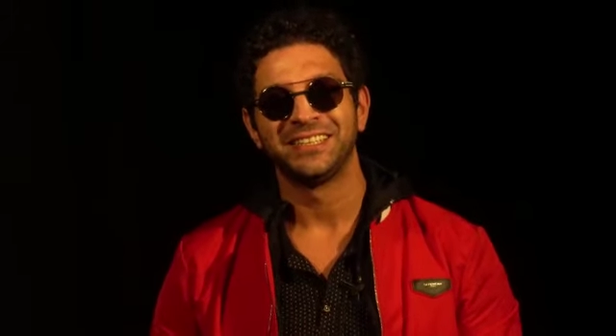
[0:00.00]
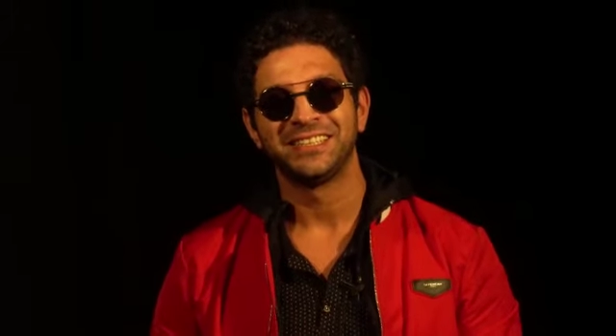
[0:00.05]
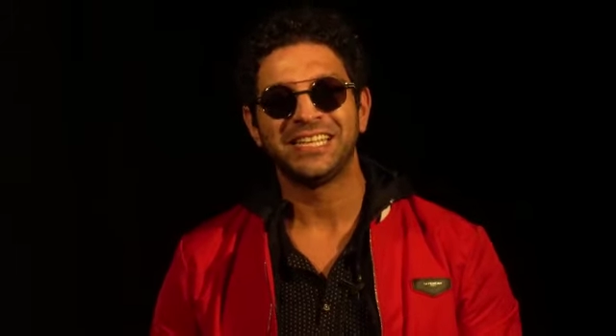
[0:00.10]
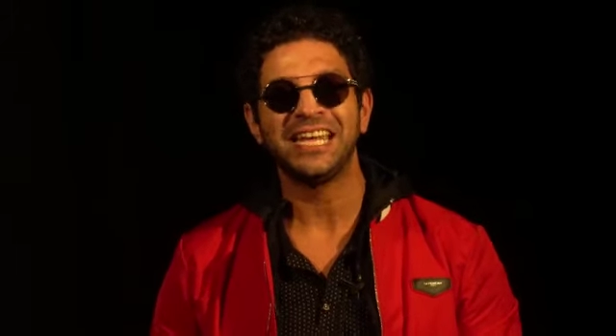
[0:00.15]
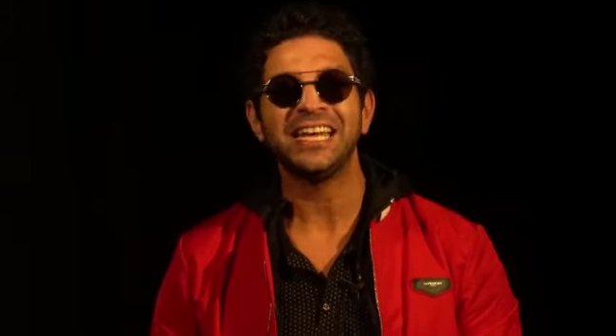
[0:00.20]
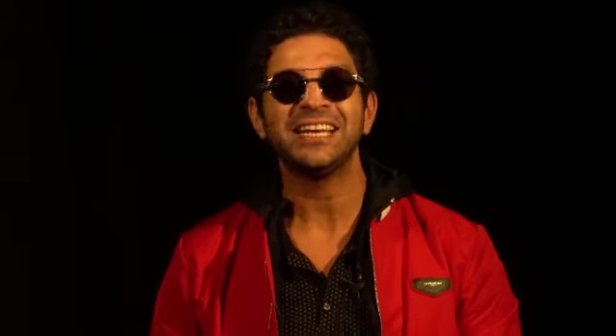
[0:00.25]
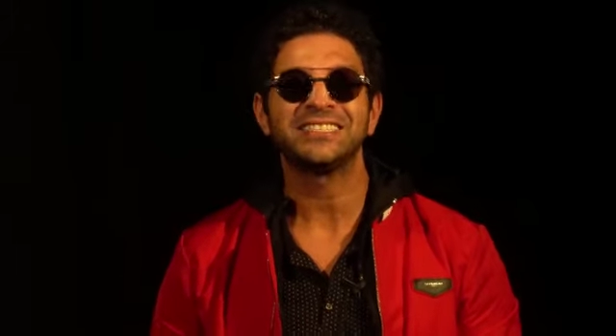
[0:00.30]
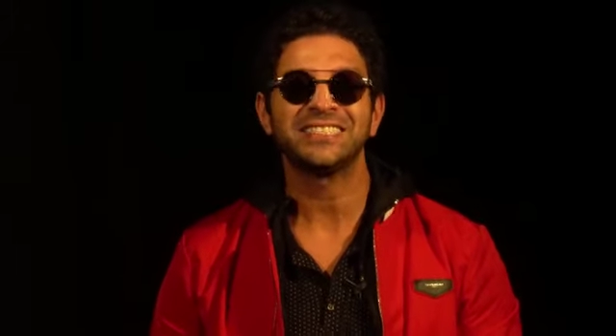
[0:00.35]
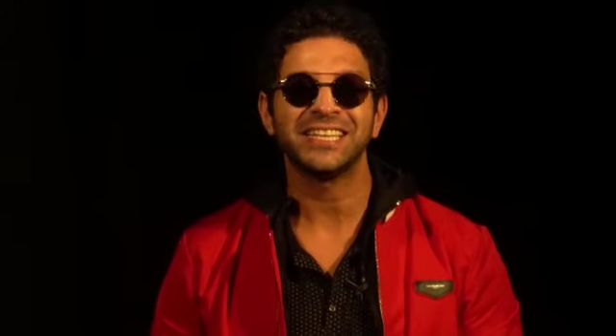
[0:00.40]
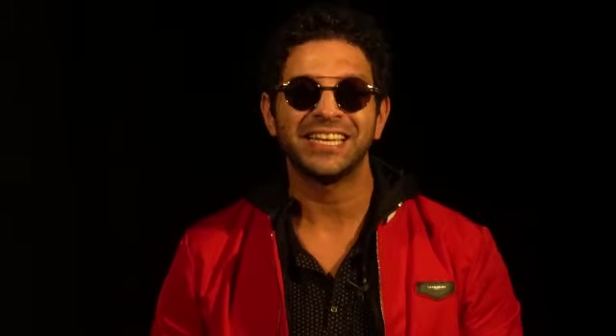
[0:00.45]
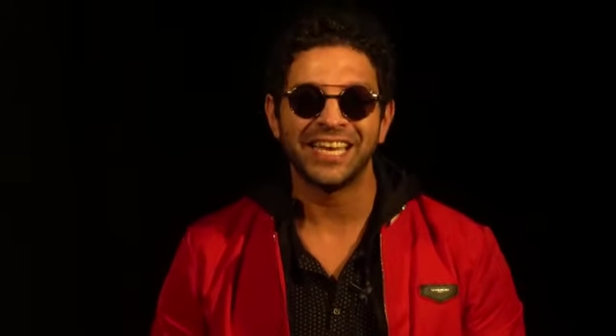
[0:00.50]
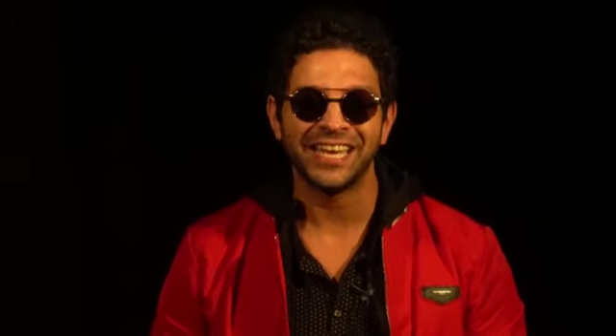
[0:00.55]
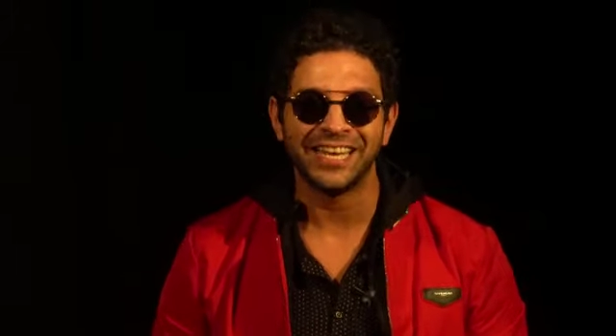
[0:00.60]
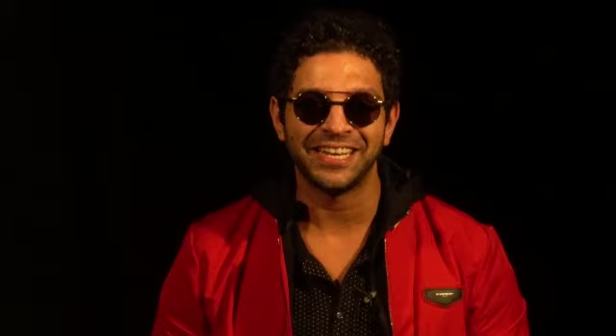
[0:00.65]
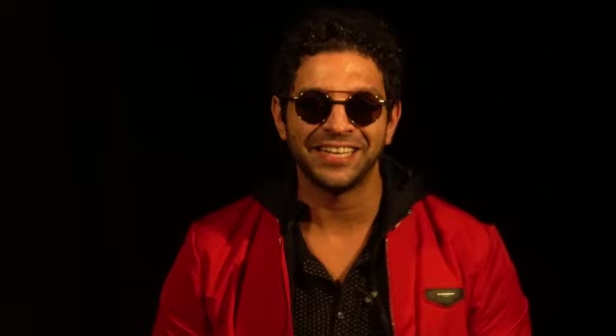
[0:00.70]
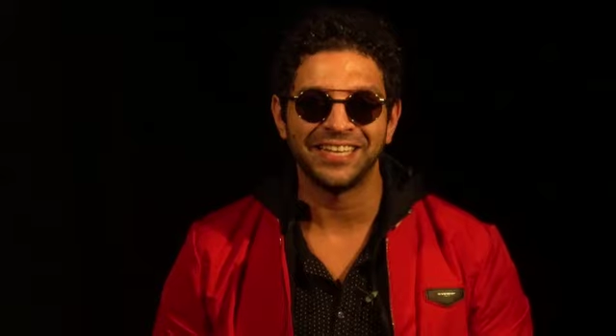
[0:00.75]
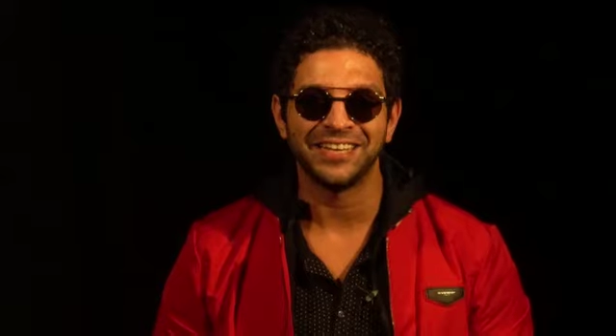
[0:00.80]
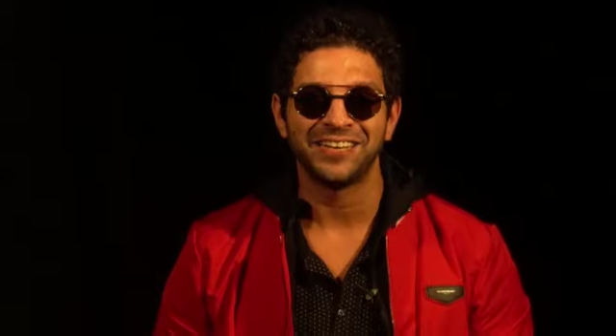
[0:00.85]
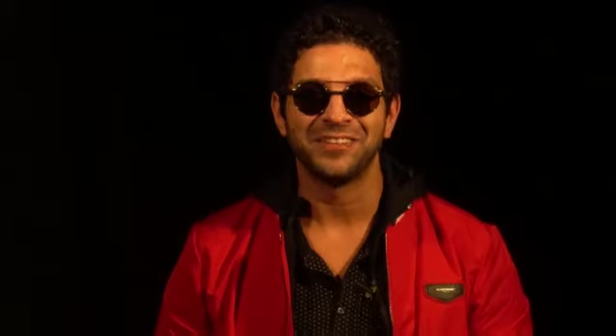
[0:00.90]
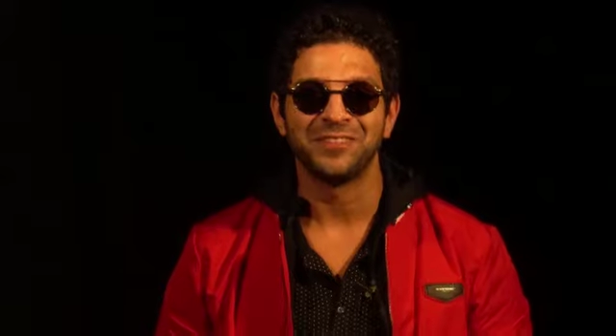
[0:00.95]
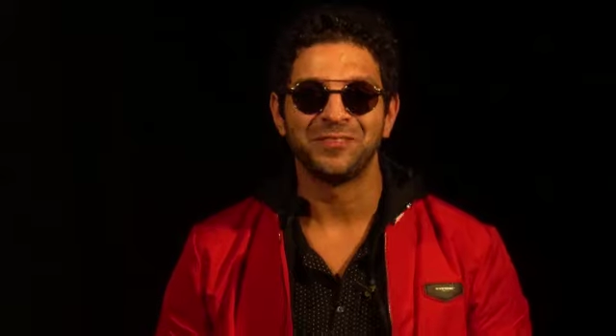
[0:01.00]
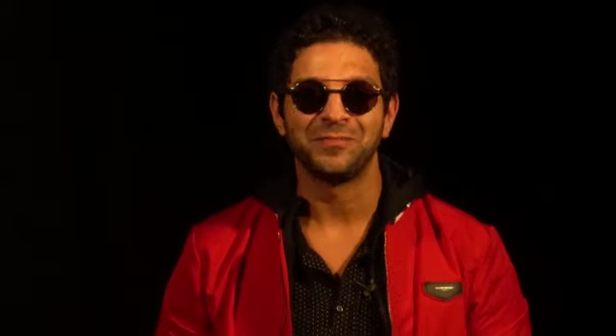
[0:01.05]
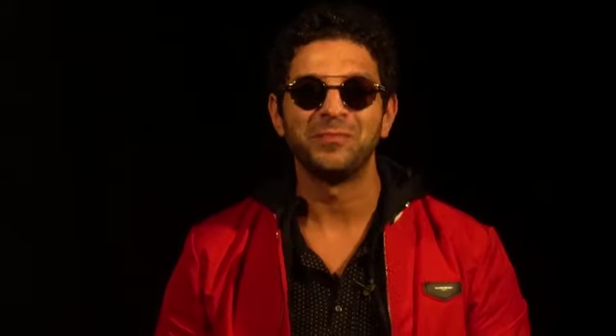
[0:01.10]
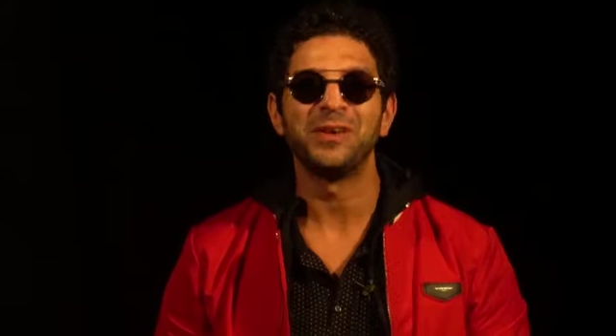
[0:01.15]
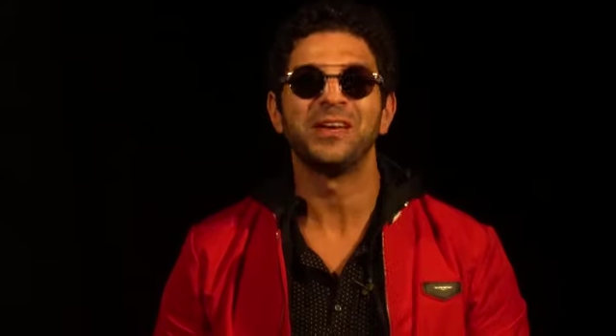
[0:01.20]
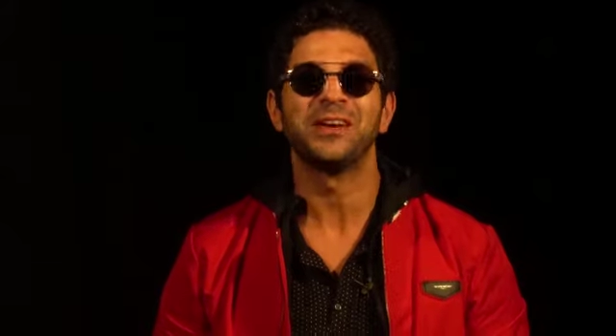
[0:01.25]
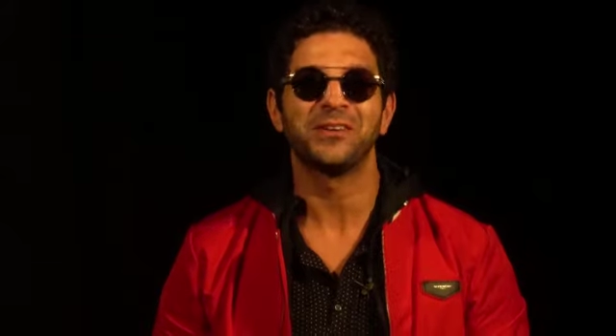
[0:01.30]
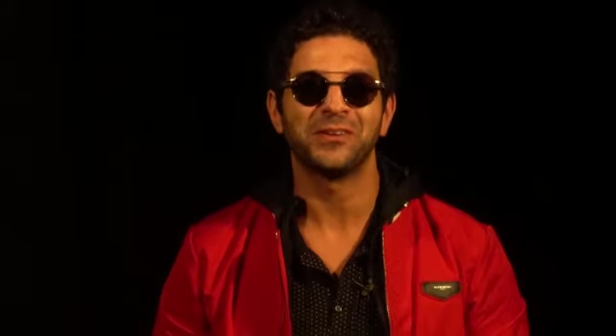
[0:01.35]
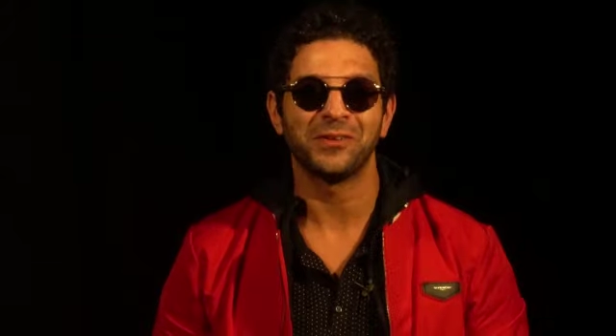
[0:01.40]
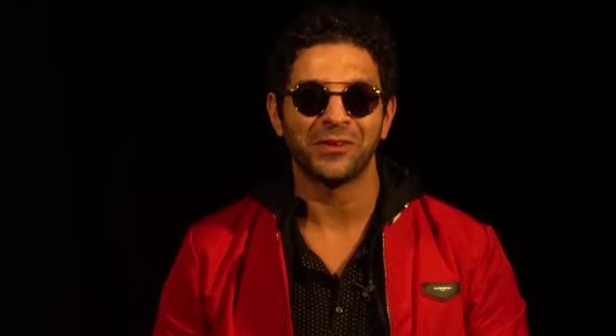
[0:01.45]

Thanks again, Mayor